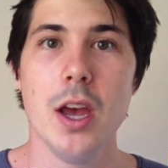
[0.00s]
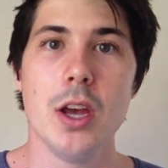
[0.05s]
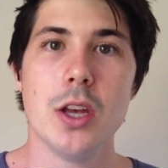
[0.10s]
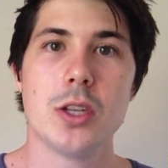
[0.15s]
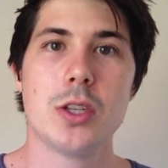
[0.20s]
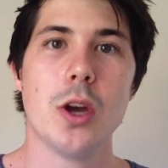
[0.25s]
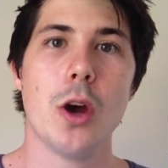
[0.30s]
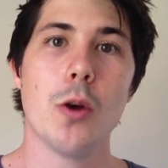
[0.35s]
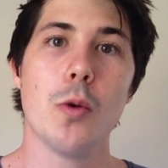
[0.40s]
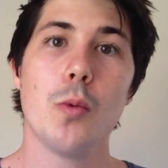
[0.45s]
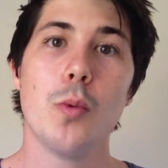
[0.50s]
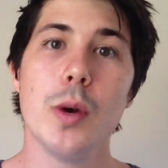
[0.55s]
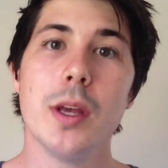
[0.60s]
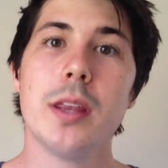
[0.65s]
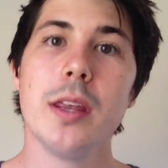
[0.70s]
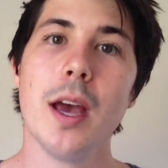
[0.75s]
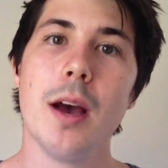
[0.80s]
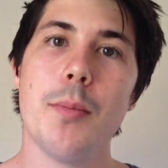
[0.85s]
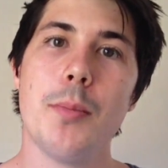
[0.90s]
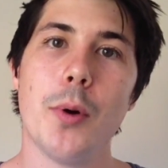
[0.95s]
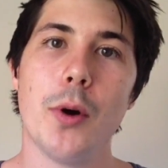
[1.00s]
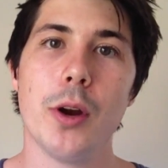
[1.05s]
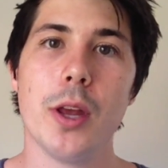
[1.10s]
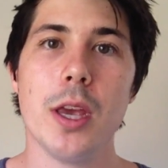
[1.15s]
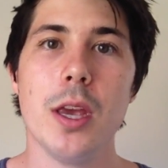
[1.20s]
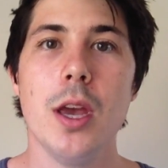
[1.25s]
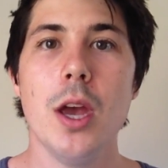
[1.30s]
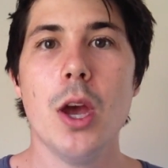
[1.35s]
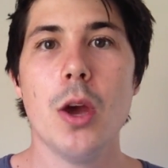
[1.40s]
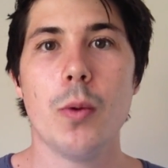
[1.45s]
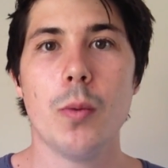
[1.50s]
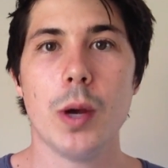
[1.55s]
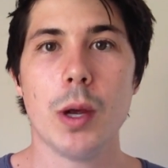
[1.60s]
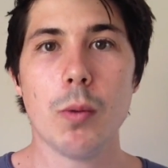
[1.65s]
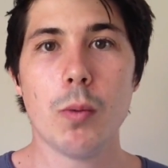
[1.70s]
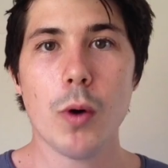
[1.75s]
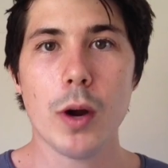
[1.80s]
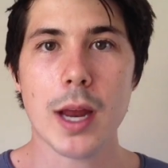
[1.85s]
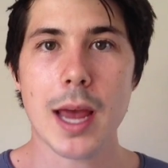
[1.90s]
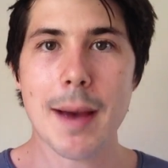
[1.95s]
So with our body, we
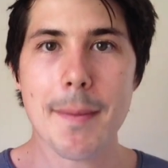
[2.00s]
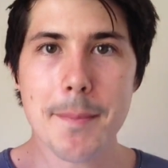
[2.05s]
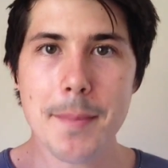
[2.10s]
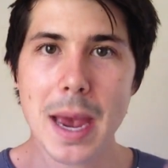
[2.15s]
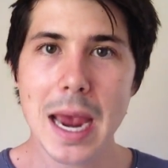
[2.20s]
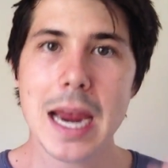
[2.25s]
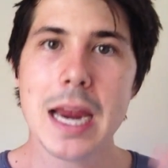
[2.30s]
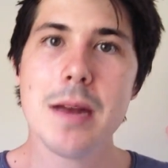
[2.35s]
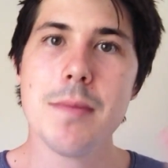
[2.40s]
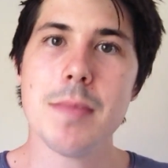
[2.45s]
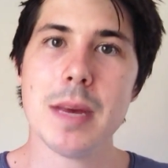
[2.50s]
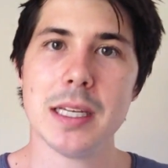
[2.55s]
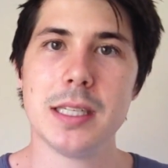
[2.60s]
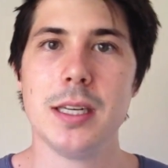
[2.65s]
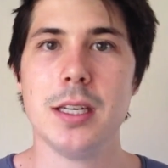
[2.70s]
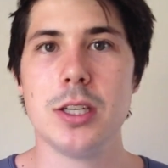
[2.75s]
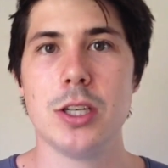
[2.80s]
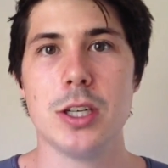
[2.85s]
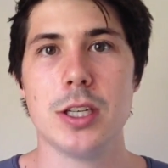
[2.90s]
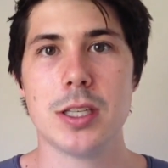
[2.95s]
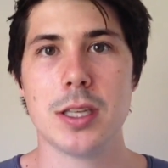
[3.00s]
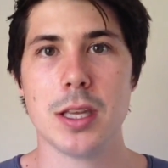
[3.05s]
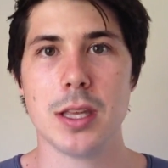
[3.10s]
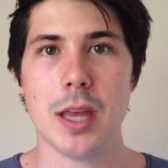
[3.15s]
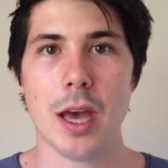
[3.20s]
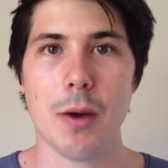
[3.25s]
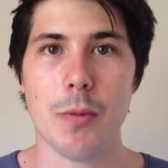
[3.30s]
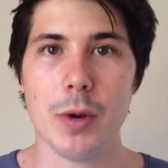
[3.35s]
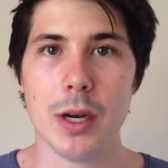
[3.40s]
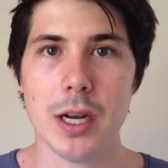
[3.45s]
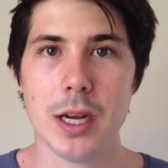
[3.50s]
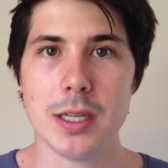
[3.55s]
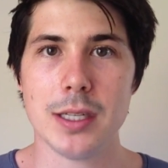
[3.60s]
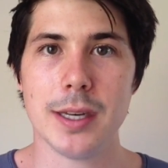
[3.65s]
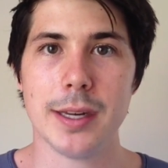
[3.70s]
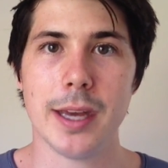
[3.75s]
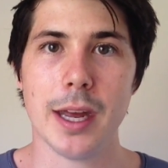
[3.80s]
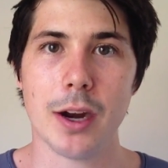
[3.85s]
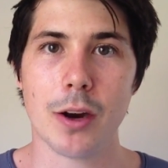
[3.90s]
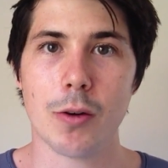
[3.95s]
want our main messages that we need to
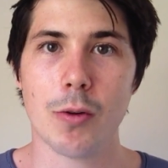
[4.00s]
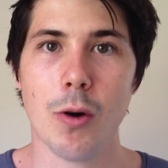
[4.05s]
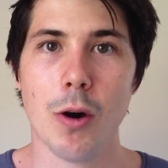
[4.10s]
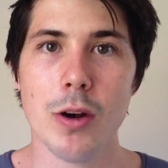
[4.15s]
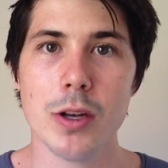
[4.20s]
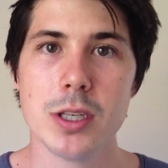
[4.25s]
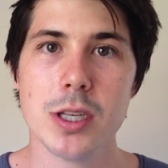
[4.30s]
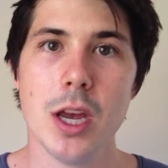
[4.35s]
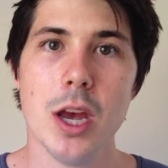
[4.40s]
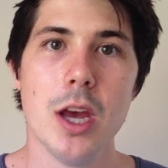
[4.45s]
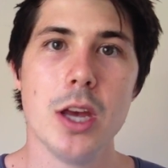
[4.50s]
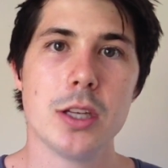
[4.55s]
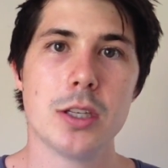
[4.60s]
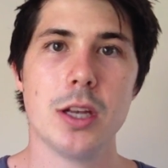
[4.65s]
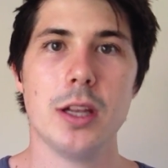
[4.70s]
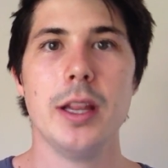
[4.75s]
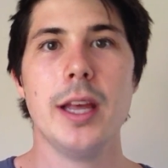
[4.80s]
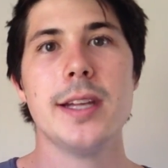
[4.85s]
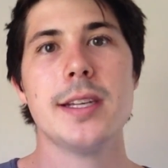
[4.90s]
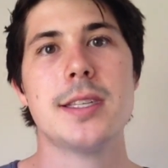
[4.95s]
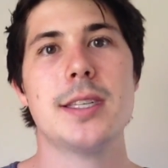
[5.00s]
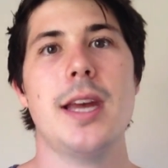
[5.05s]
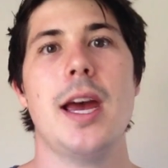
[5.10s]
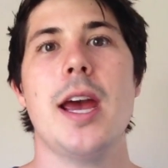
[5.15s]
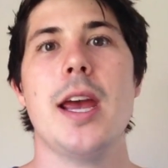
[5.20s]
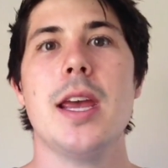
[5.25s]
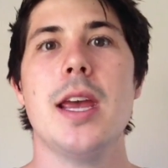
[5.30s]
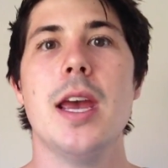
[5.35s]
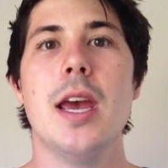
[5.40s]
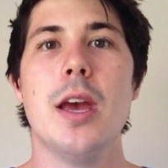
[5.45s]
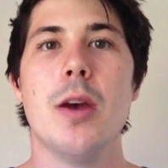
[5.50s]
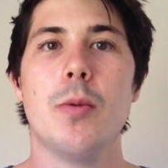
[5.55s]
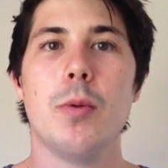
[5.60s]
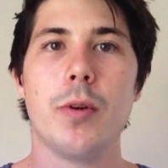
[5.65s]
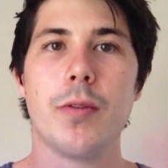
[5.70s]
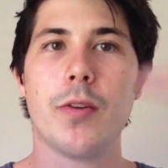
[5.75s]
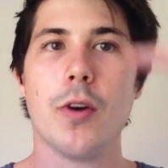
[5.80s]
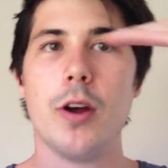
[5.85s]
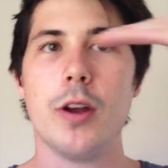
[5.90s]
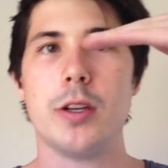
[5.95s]
get across. So let's say
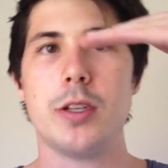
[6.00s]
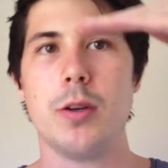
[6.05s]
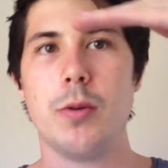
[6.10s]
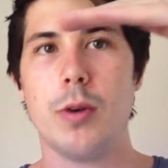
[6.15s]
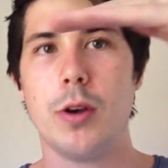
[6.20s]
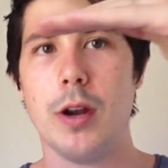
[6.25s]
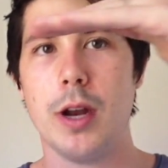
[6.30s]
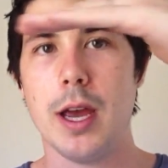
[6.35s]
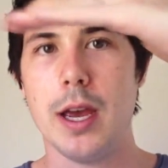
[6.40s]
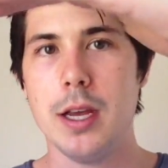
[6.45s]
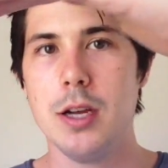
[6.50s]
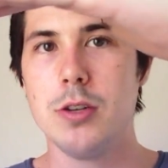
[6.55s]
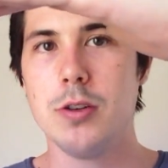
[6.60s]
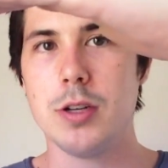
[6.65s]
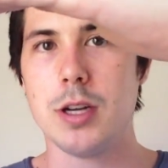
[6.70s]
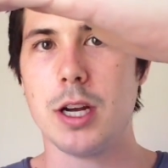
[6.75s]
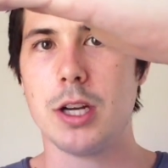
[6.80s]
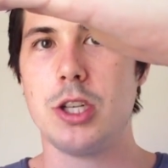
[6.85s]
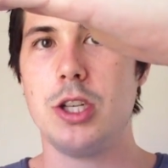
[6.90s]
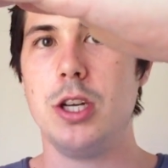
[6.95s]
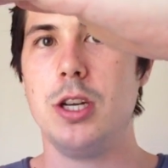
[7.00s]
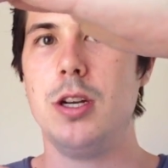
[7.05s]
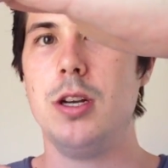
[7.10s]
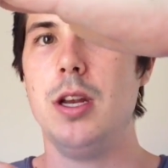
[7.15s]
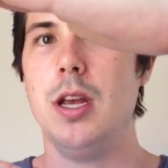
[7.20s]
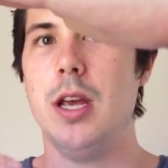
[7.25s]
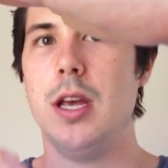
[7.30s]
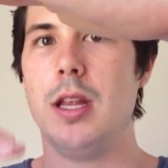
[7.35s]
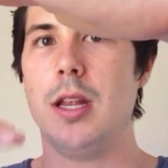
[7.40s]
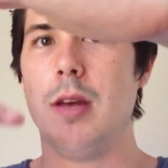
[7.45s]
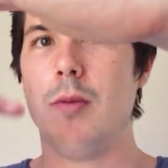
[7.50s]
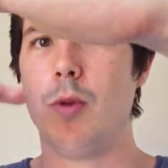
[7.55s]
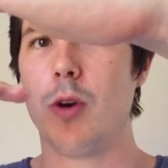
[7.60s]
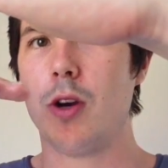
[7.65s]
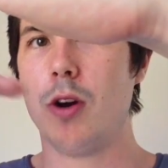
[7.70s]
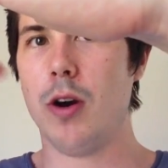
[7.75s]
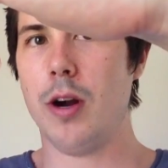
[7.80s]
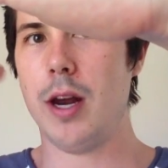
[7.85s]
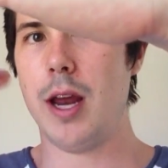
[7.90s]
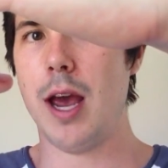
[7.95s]
we've got our introduction, then we've
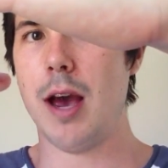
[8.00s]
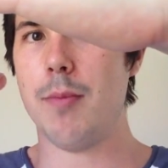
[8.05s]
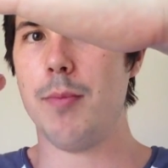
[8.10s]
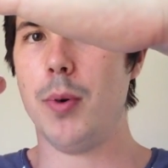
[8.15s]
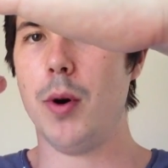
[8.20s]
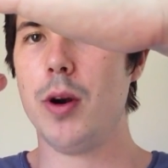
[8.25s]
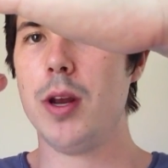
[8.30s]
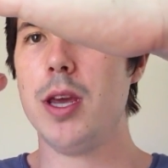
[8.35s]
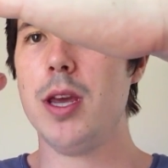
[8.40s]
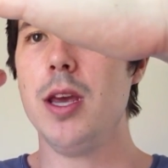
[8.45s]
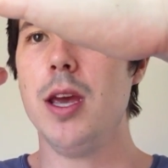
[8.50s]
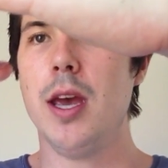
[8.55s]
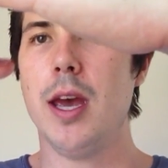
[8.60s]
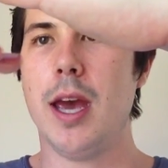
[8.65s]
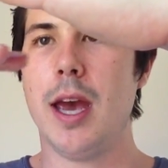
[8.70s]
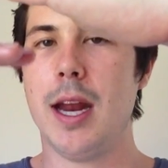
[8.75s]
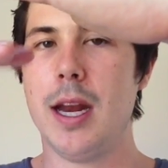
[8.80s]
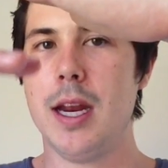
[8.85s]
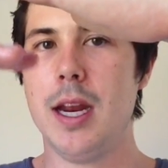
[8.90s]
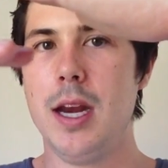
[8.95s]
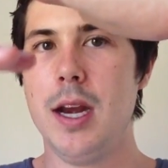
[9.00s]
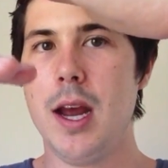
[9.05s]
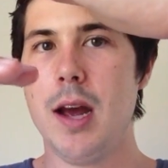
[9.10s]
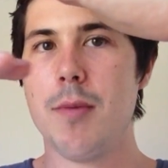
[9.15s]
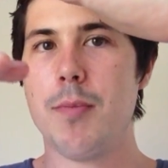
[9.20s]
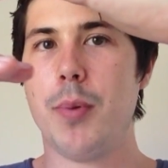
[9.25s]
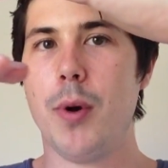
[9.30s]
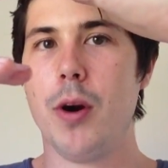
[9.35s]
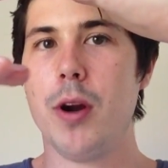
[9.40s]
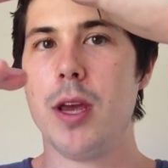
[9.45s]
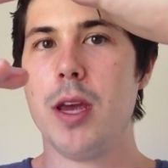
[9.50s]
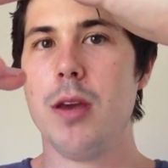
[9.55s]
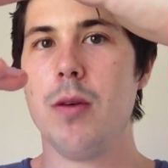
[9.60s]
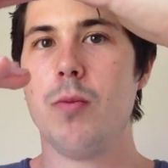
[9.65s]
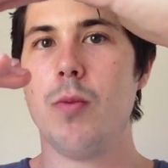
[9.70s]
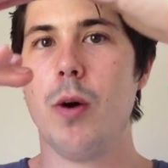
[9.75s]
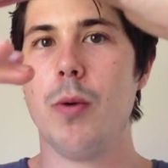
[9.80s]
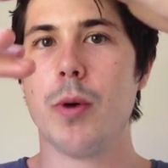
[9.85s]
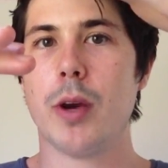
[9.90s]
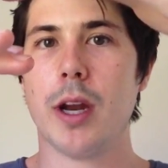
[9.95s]
got our body, and in our body,
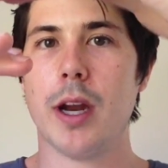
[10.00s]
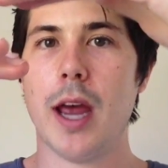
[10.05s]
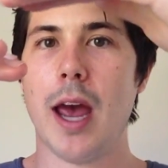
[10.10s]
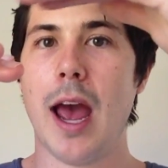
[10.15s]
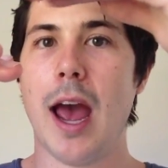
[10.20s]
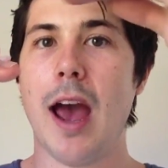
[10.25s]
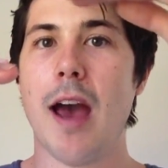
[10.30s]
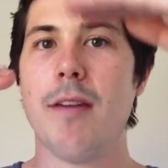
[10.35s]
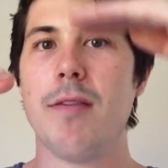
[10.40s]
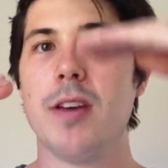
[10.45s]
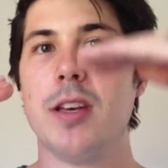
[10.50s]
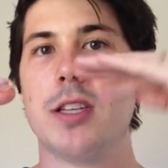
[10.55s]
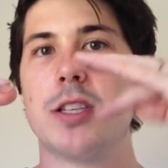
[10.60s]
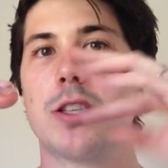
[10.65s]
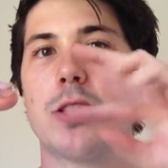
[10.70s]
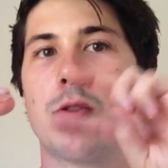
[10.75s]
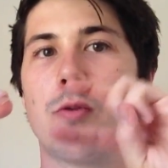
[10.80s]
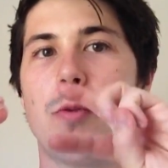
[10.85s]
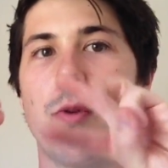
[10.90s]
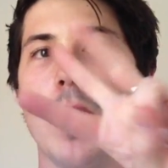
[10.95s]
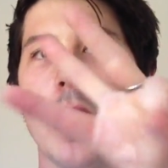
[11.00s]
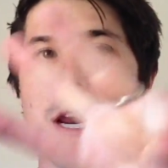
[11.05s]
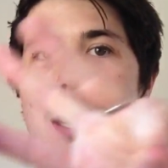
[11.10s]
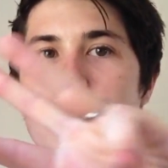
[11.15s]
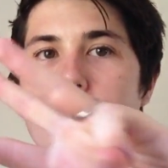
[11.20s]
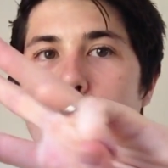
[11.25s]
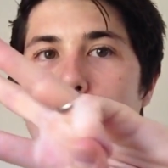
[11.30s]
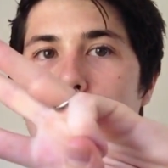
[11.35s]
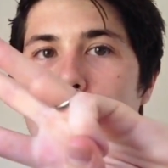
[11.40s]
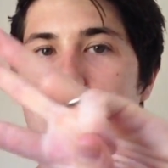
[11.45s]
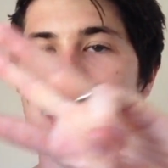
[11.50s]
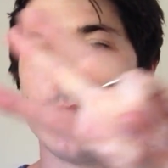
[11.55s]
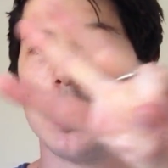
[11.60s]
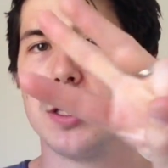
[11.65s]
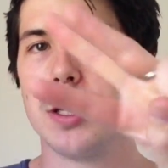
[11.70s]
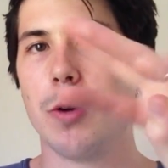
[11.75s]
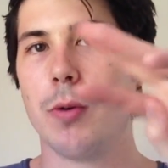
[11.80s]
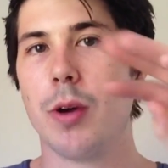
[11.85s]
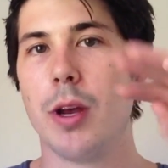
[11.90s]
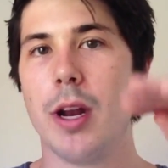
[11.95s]
what we're going to have is 3 points.
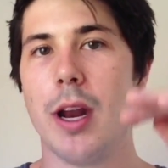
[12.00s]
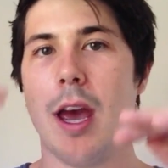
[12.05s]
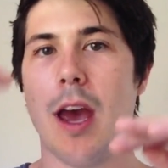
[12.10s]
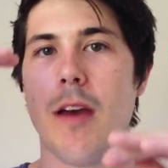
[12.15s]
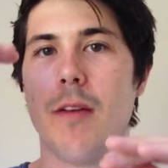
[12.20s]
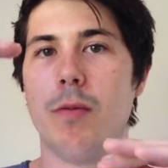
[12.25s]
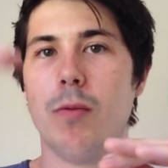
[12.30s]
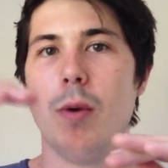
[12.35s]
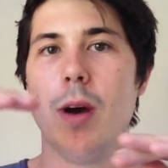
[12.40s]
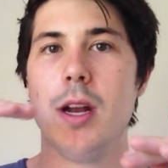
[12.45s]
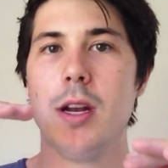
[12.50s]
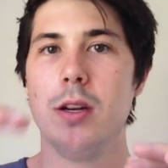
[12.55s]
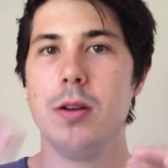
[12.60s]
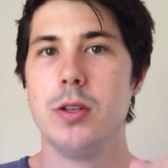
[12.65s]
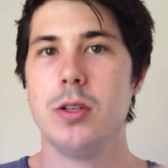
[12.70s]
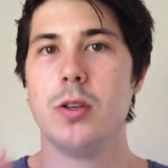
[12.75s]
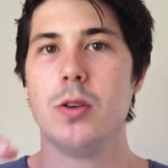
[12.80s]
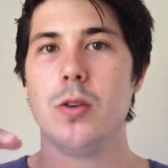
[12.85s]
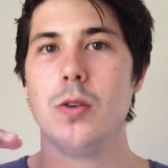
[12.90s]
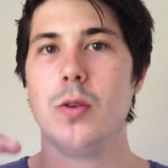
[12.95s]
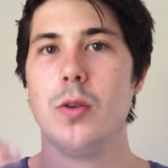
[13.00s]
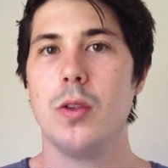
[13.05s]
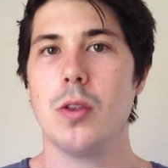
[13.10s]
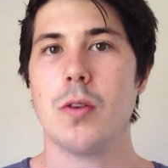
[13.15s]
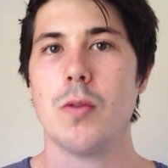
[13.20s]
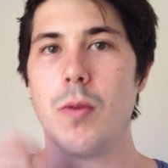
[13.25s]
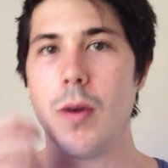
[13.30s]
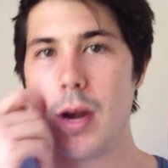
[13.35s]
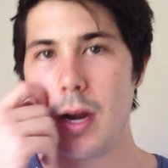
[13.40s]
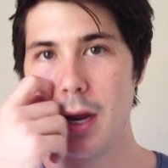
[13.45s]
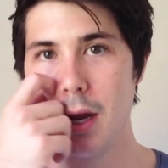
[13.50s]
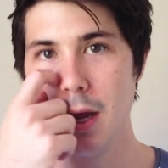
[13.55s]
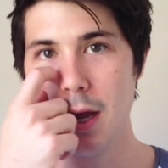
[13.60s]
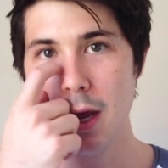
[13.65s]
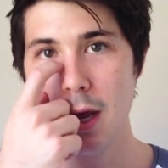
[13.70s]
So we're going to have 1, 2, 3.